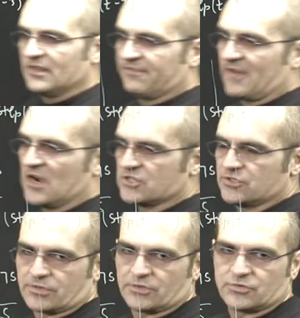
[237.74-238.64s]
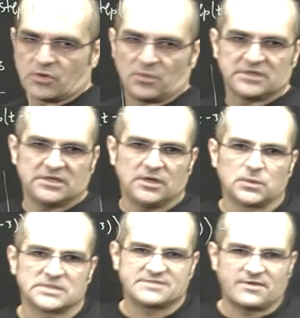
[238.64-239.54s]
the function to return when t
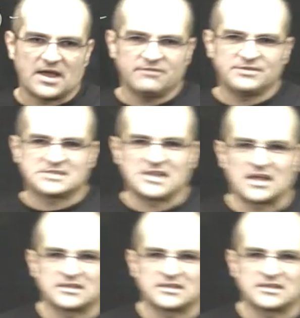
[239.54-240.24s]
equals 5 is not